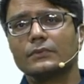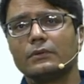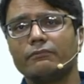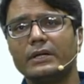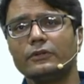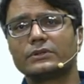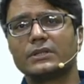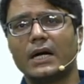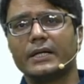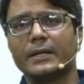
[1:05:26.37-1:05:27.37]
When you
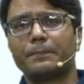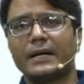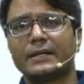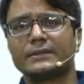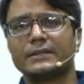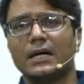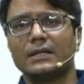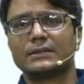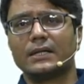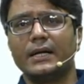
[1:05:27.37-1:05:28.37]
started practicing
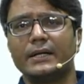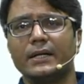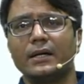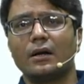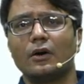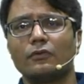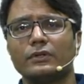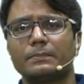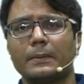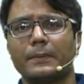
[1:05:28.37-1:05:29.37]
answer writing along
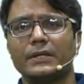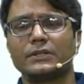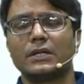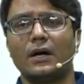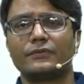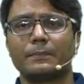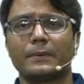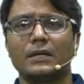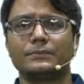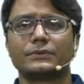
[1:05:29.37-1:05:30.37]
with preparation after
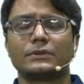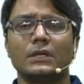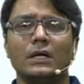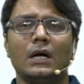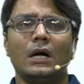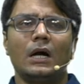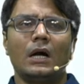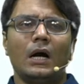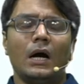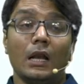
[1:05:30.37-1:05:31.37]
prelims,
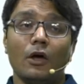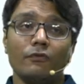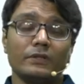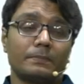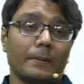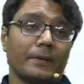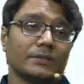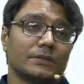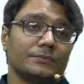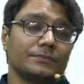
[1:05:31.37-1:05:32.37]
along with
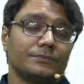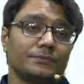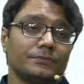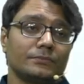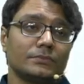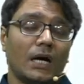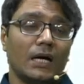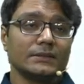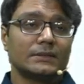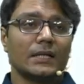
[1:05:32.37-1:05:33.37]
preparation,
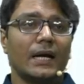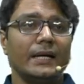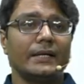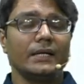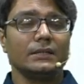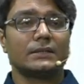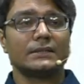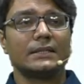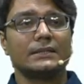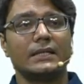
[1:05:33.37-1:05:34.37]
answer writing,
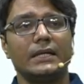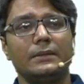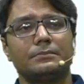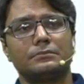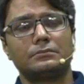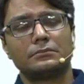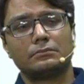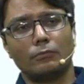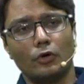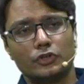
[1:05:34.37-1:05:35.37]
this is the
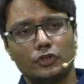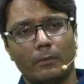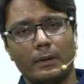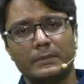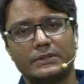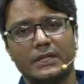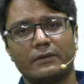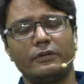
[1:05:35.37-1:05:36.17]
most common mistake.